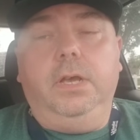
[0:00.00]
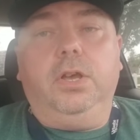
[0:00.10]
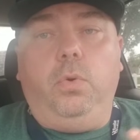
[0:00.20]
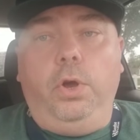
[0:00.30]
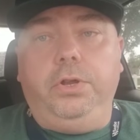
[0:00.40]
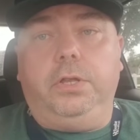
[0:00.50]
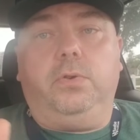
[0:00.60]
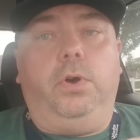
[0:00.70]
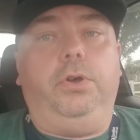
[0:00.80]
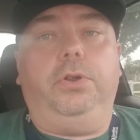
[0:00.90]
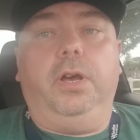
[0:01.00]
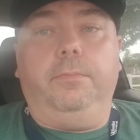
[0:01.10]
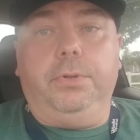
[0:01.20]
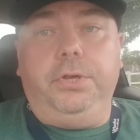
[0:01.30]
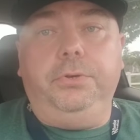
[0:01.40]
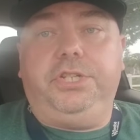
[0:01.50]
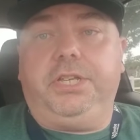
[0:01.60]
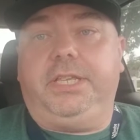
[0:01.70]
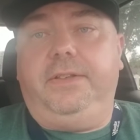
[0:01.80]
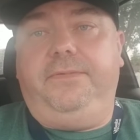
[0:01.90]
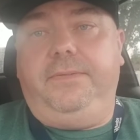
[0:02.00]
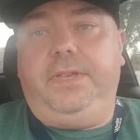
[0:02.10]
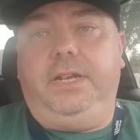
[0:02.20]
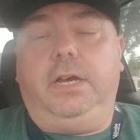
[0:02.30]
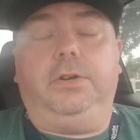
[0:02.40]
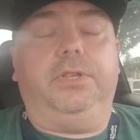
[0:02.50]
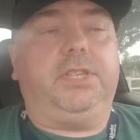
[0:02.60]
Quote unquote, a blue just did 1500.